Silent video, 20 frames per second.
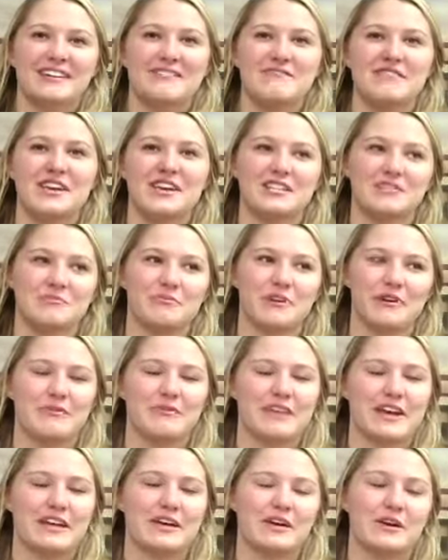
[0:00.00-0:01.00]
we get to play with,
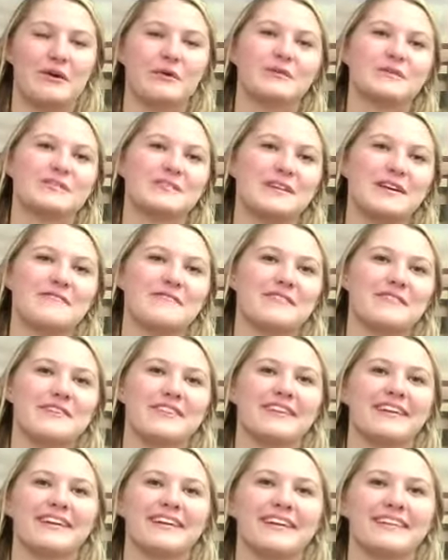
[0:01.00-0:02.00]
like, goats and
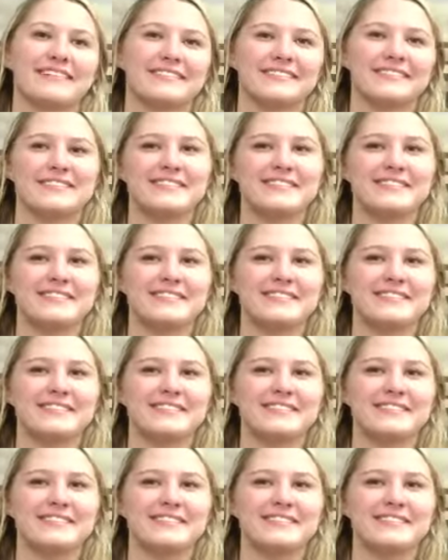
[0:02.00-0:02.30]
everything.